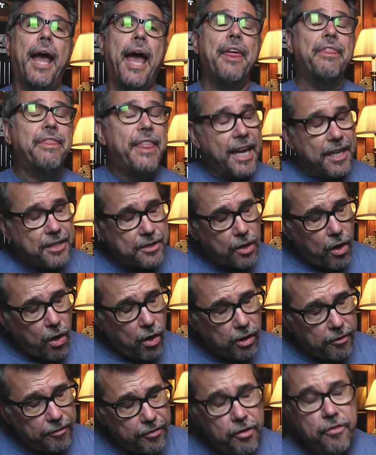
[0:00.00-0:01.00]
And thanks to
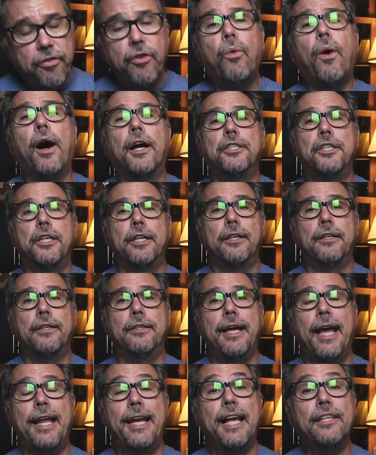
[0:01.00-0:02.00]
all of you for watching.
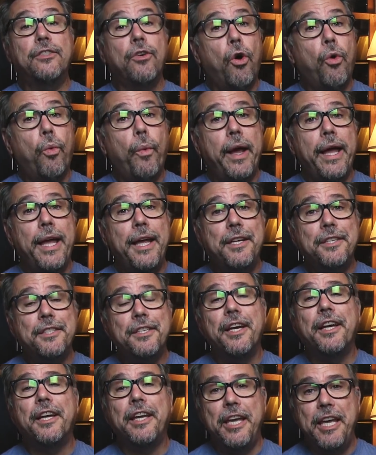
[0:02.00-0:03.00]
And as always,
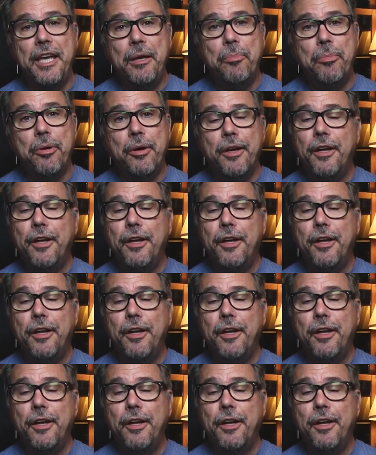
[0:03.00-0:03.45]
keep